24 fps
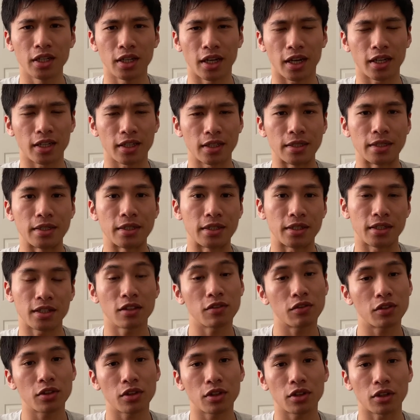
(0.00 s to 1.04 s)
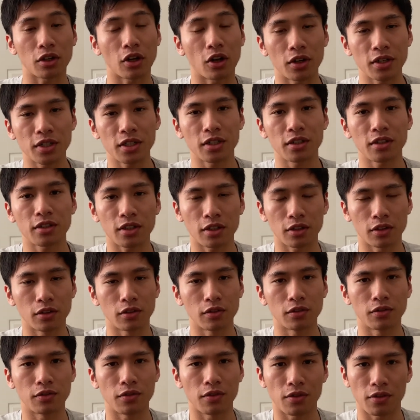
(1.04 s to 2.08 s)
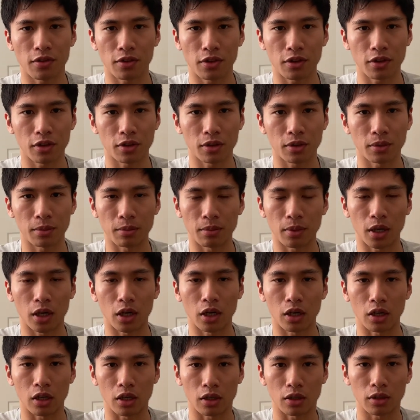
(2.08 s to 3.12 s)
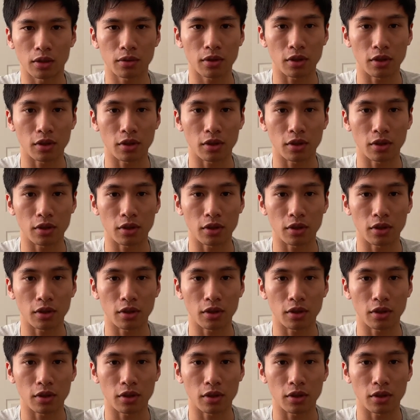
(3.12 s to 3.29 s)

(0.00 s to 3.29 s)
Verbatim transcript: and even the content of the uh,